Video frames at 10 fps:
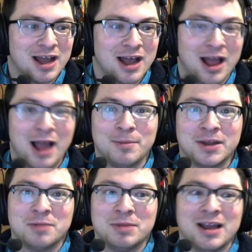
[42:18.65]
I'm
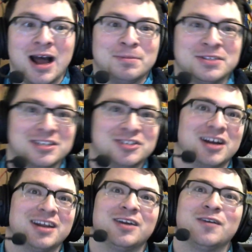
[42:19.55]
going to be opposite of
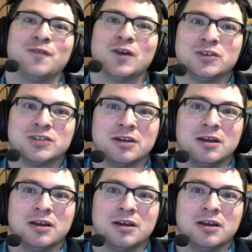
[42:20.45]
John and go first.